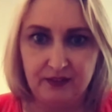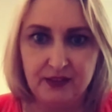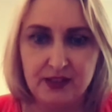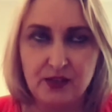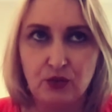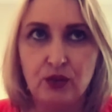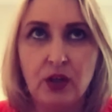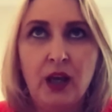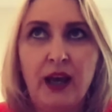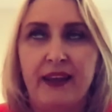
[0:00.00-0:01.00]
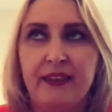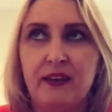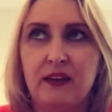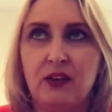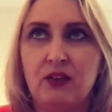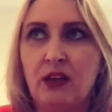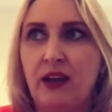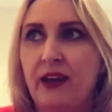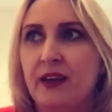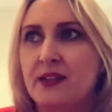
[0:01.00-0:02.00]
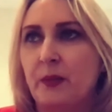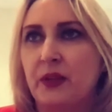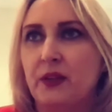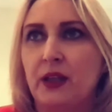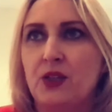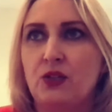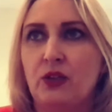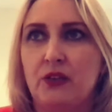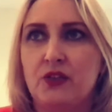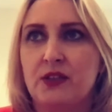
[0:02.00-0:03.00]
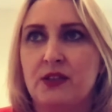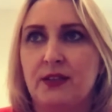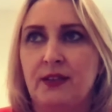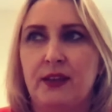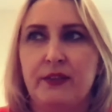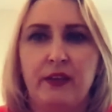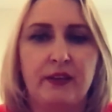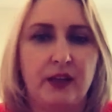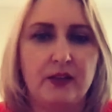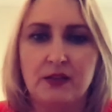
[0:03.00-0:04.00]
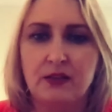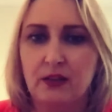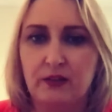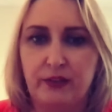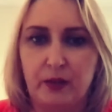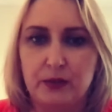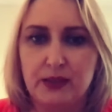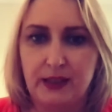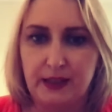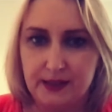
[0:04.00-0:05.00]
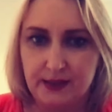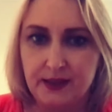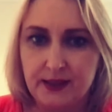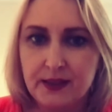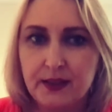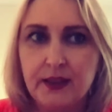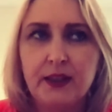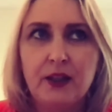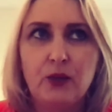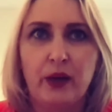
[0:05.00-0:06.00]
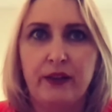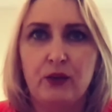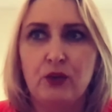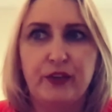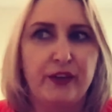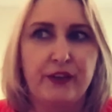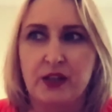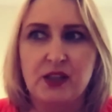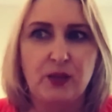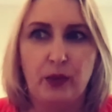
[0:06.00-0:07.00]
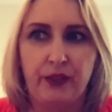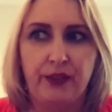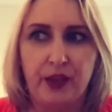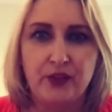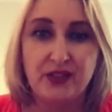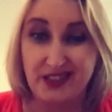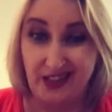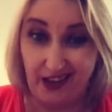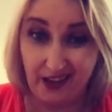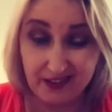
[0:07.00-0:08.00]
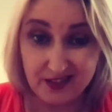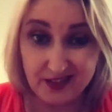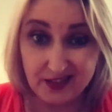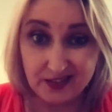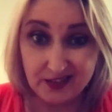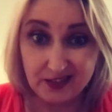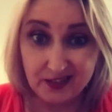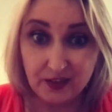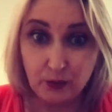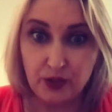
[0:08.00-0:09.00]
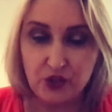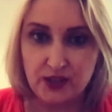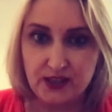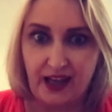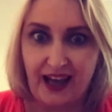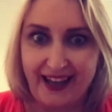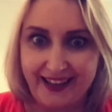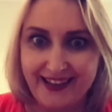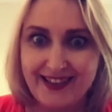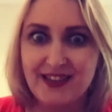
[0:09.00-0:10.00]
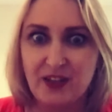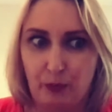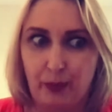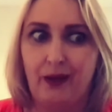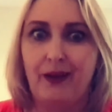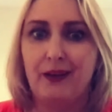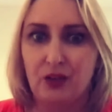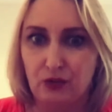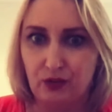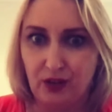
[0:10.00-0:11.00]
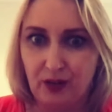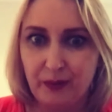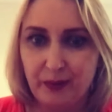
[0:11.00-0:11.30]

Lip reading: So I think the UK is something like 211,000 confirmed cases with over 31,000 deaths, which is the highest number in Europe,